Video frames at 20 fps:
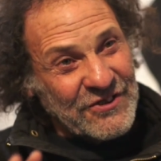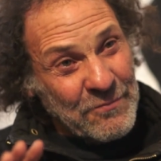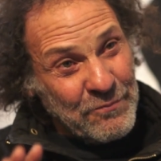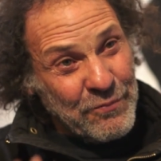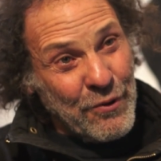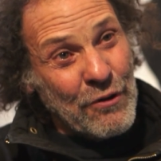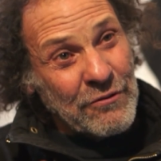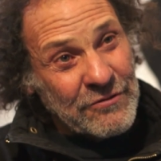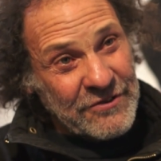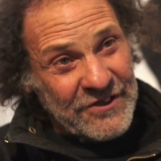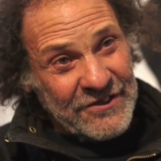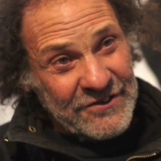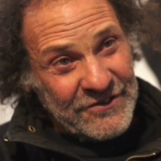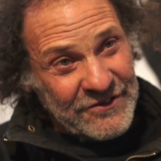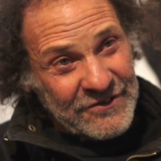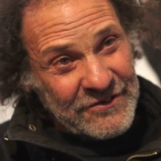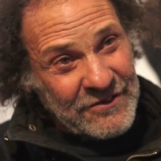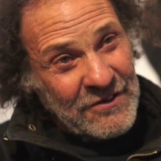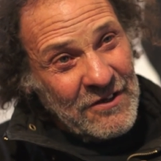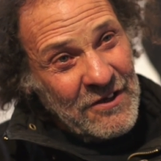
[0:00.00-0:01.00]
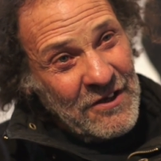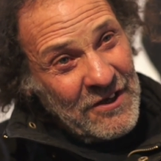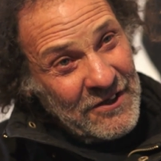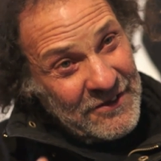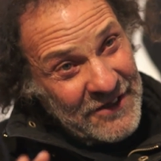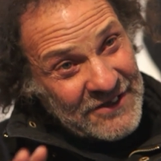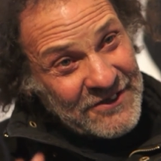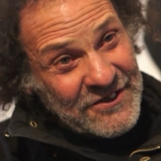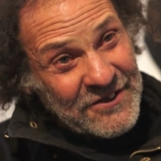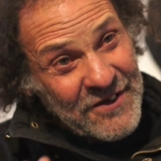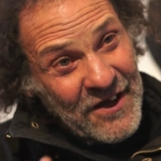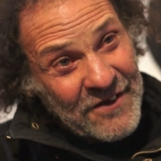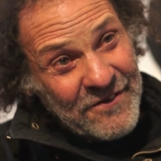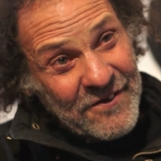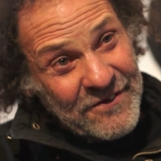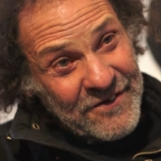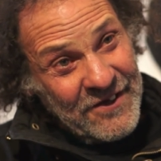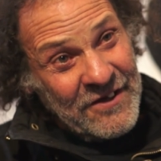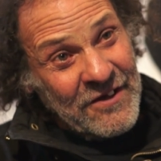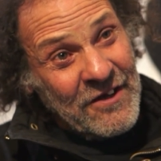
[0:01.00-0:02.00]
the protest. That's another
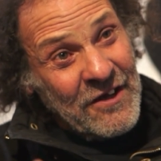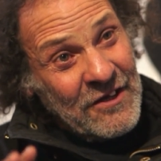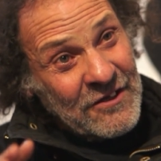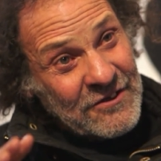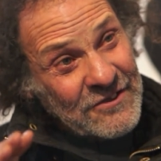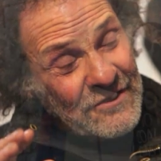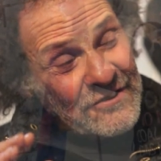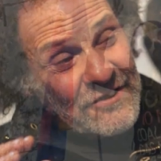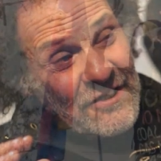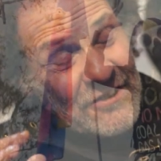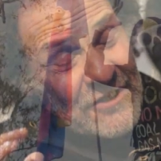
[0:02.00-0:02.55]
thing, that they